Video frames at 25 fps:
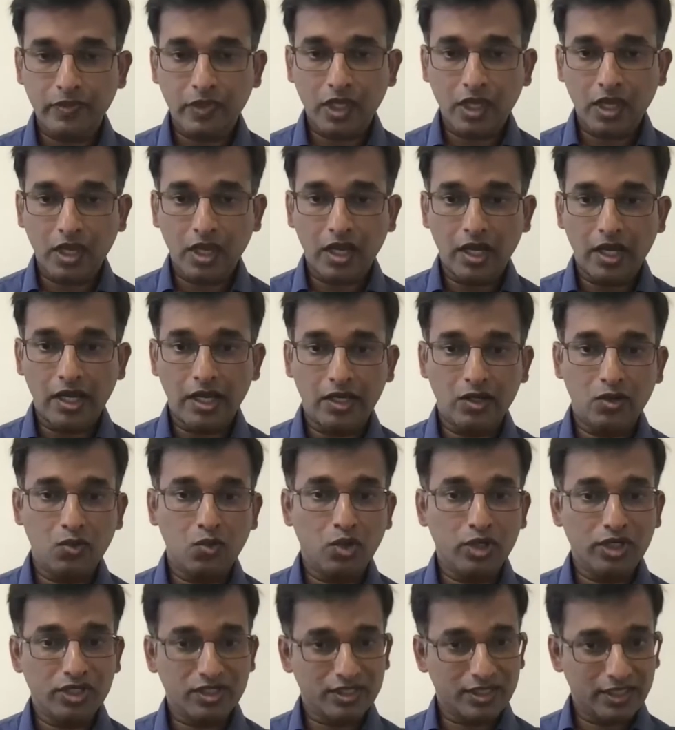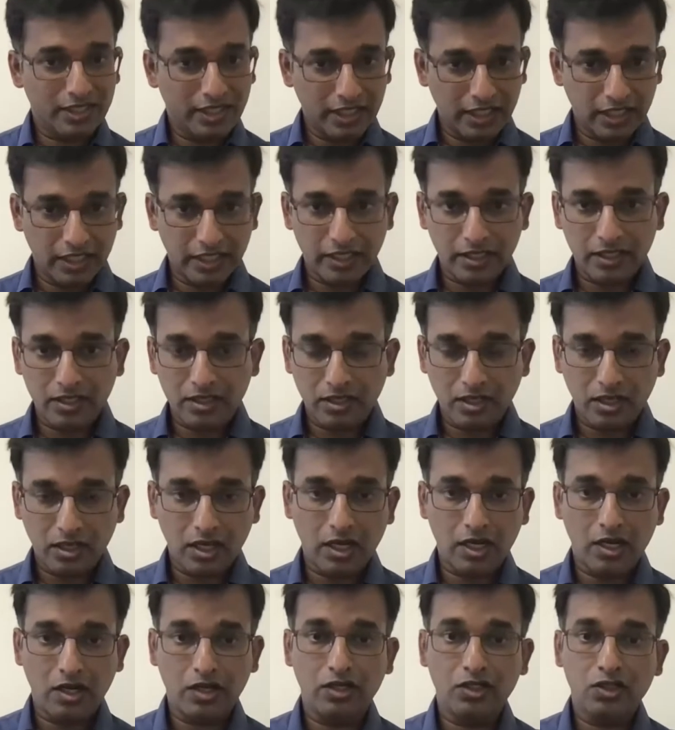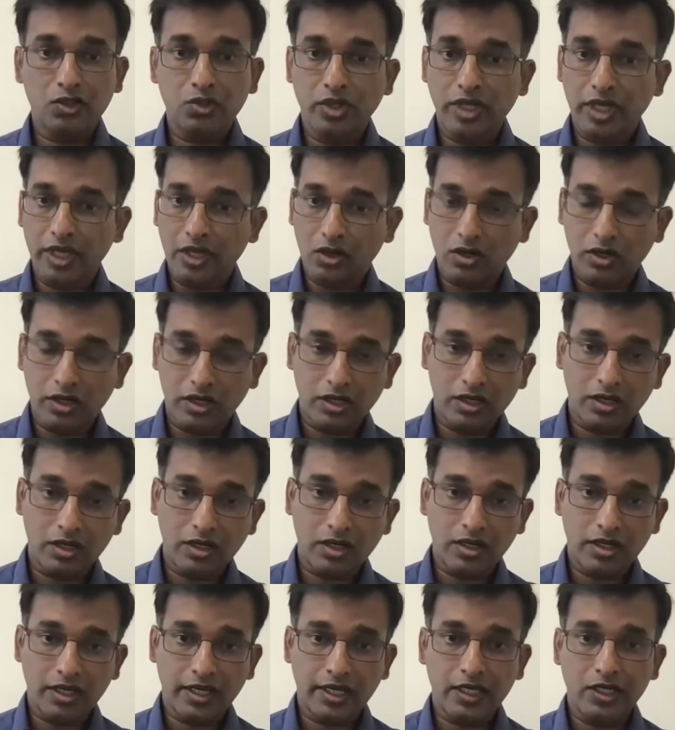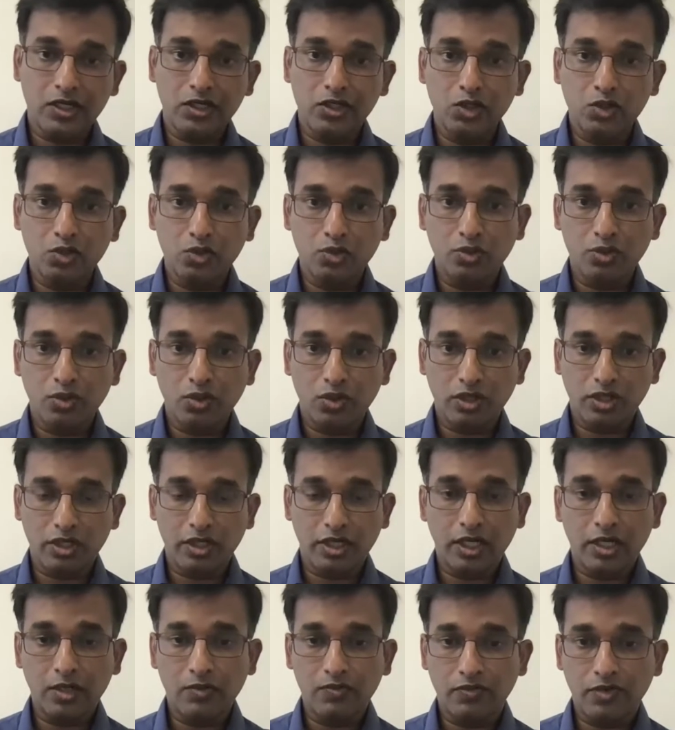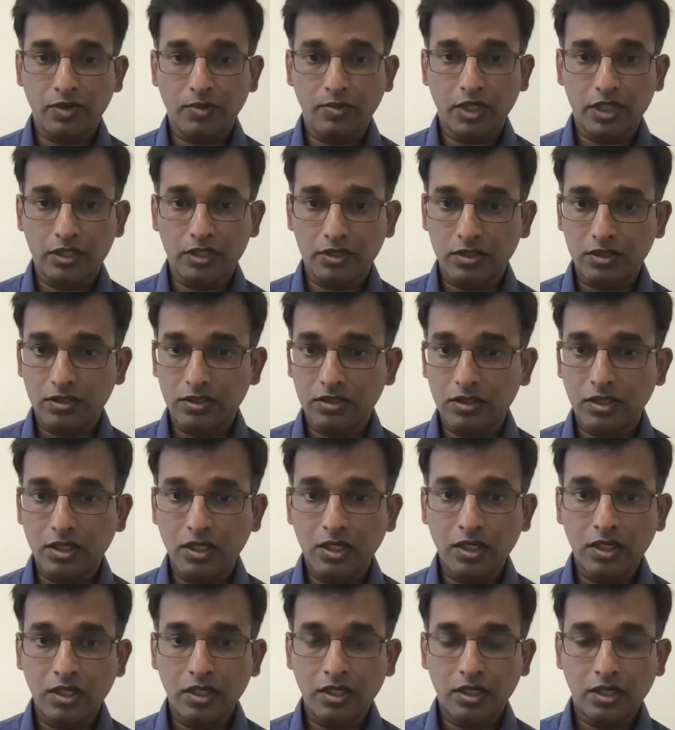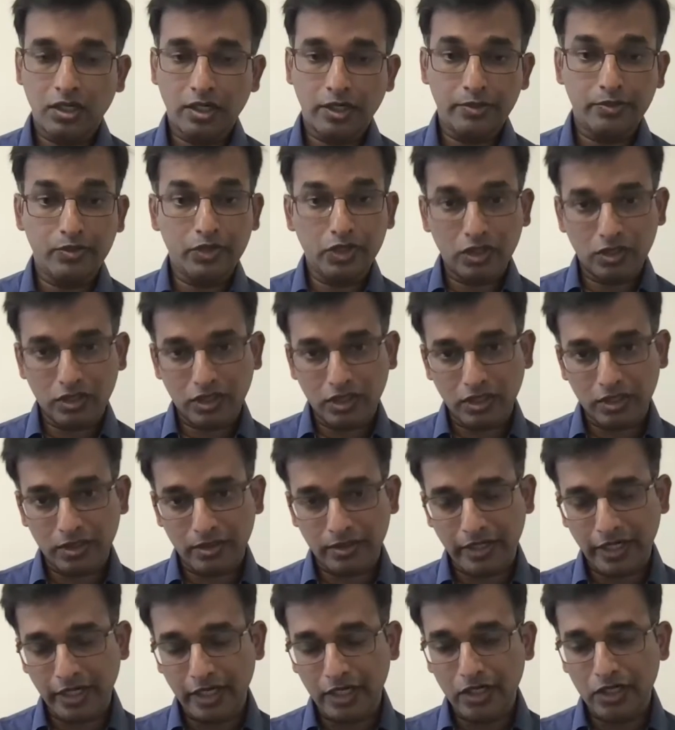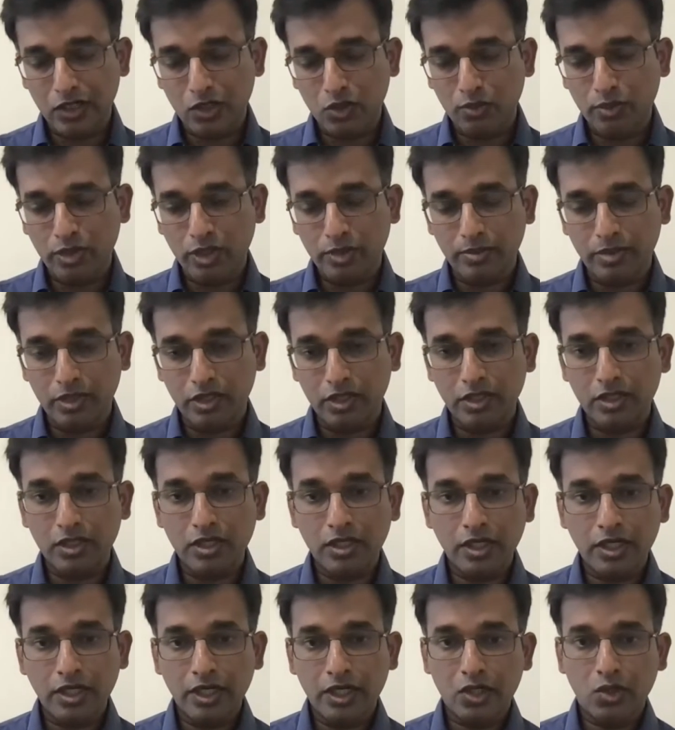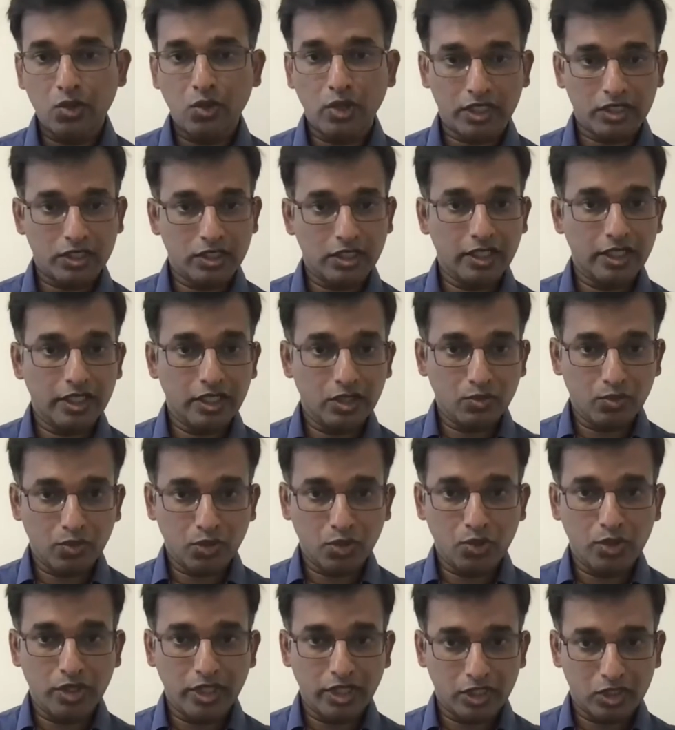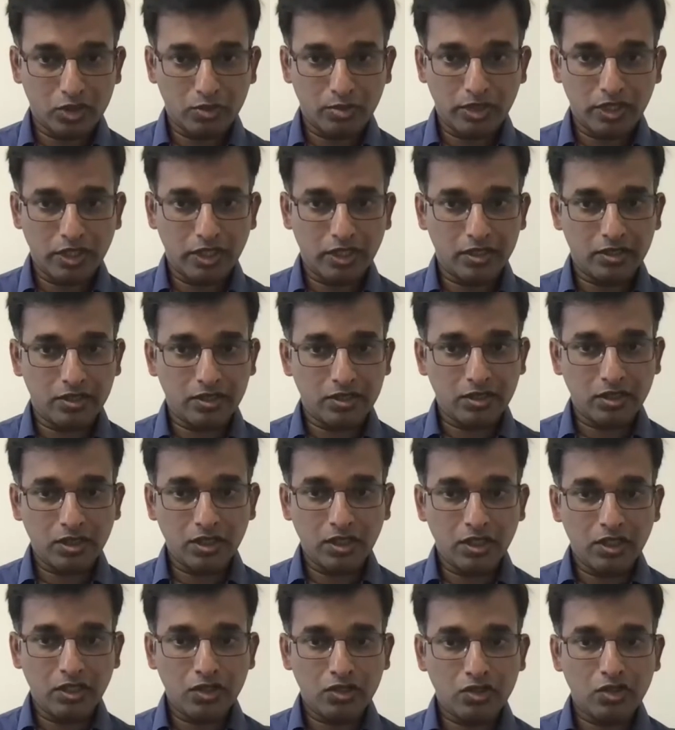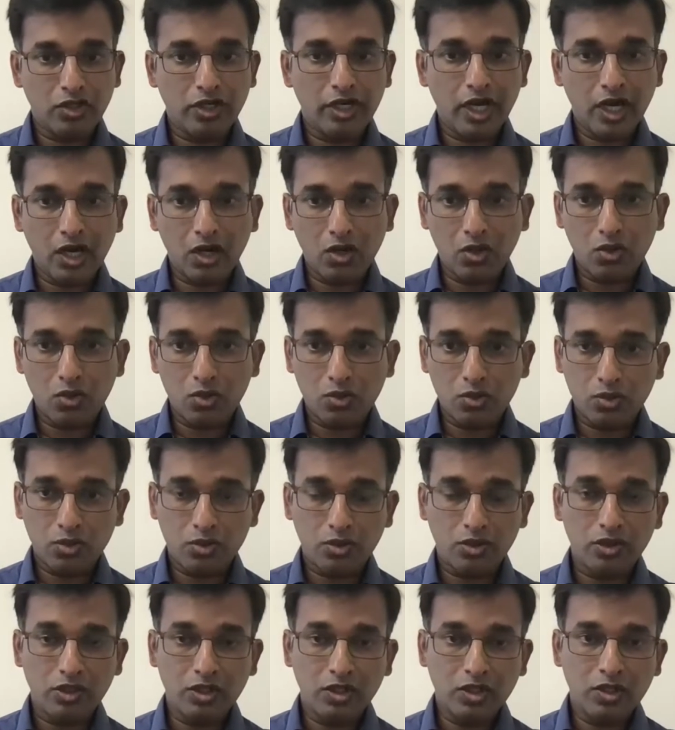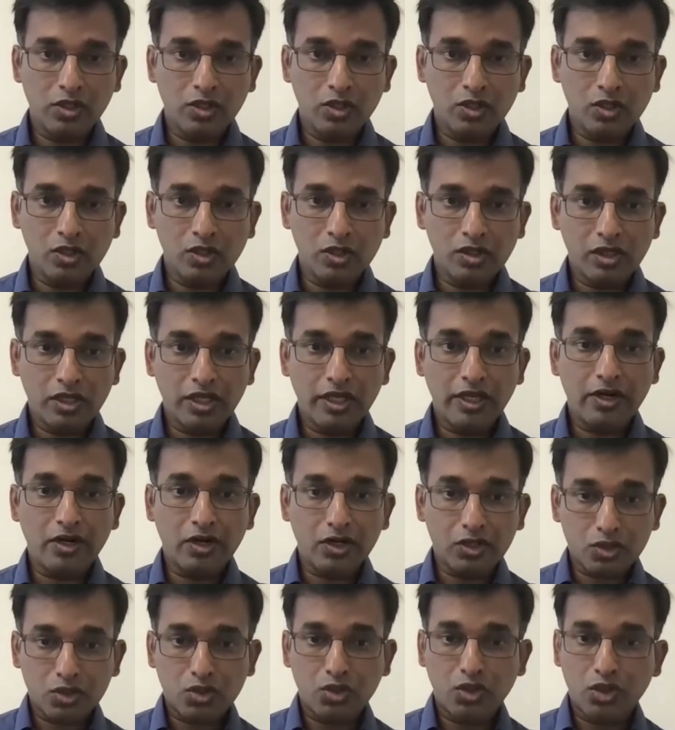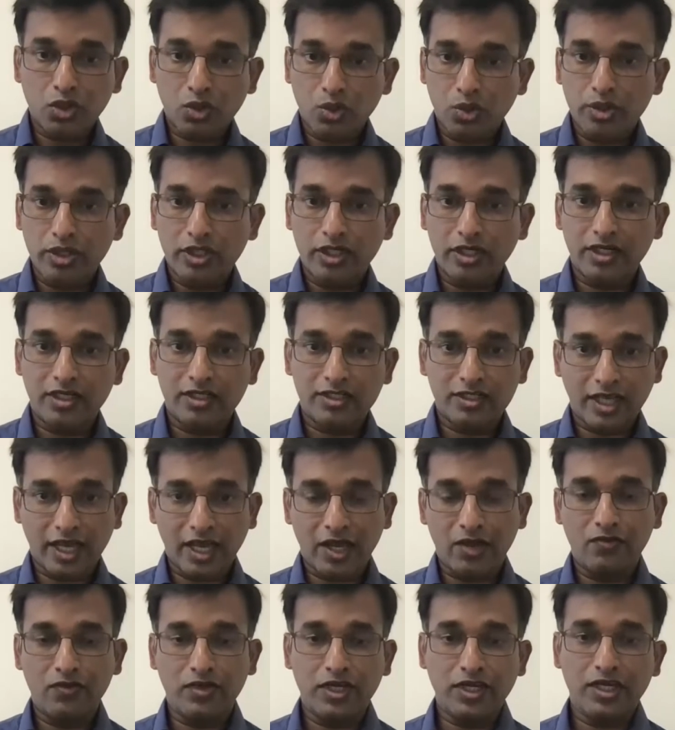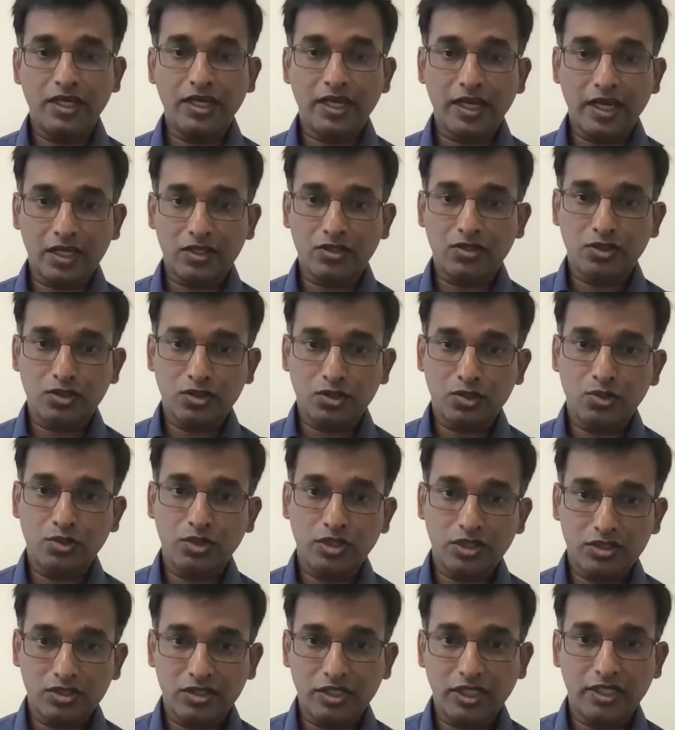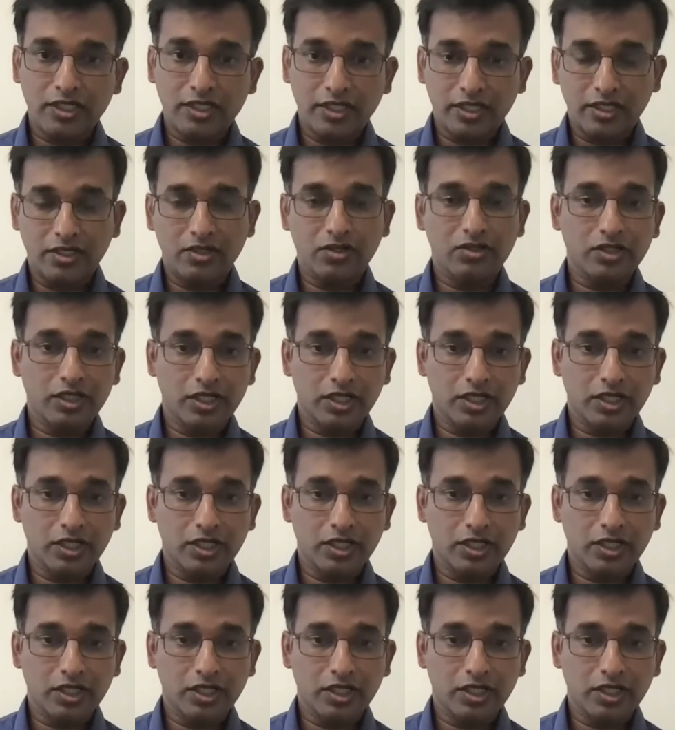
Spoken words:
and what is the delay, and should I get new help from others, hire new people to actually improve the experience. So now a restaurant owner is having access to this data in real